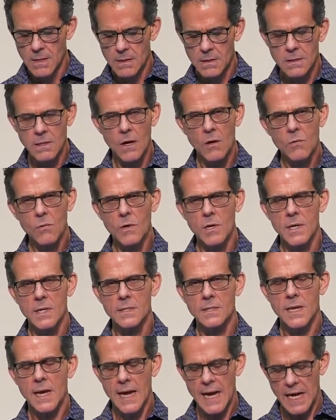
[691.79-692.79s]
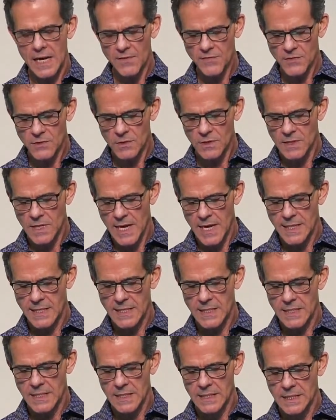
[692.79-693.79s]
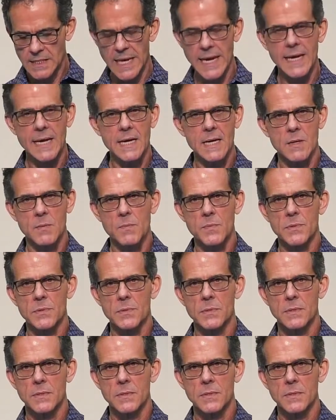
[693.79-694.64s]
No one, after lighting a lamp,